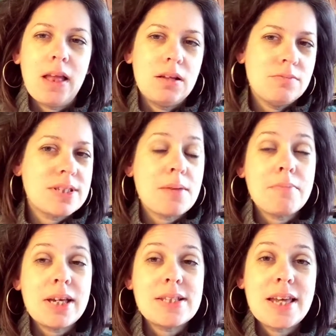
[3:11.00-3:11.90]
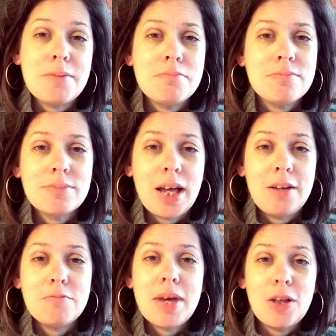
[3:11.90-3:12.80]
some might say, kind
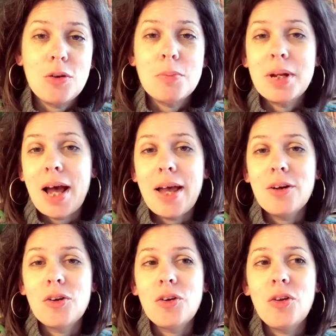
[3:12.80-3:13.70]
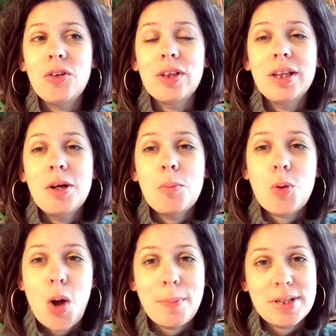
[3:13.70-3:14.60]
of megalomaniacal
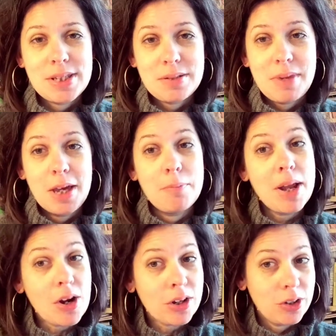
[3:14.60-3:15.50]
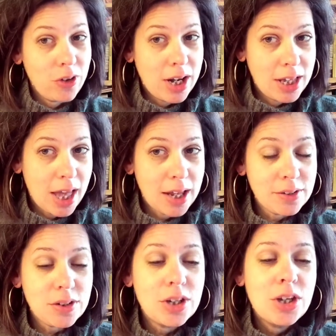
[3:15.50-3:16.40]
promise to make America great
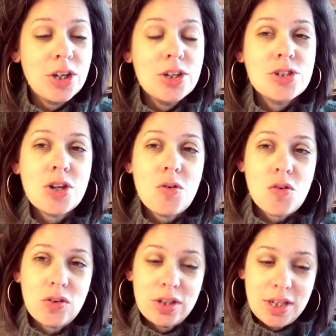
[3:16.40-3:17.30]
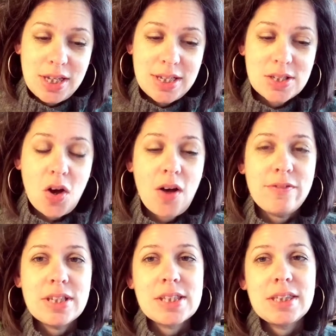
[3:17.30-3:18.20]
again. So he's
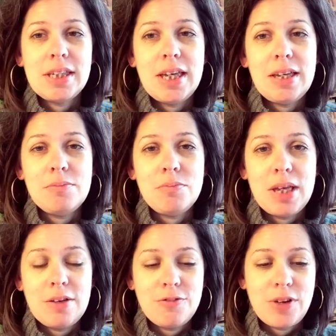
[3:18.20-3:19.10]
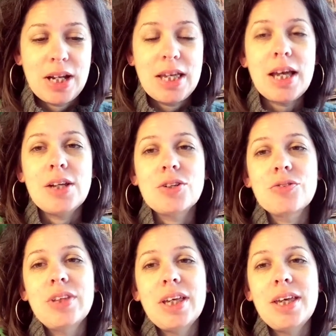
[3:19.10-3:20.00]
obviously being funny. I don't
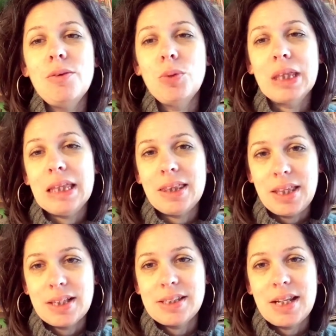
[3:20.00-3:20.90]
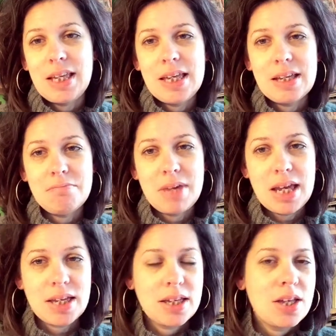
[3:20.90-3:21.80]
think he really thinks that he can
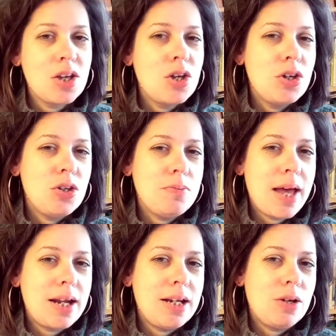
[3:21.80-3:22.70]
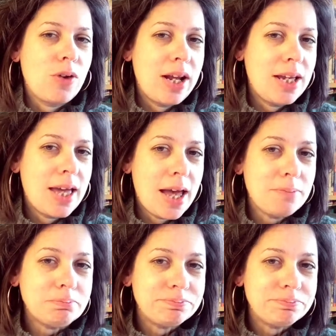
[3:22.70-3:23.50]
make humanity great again.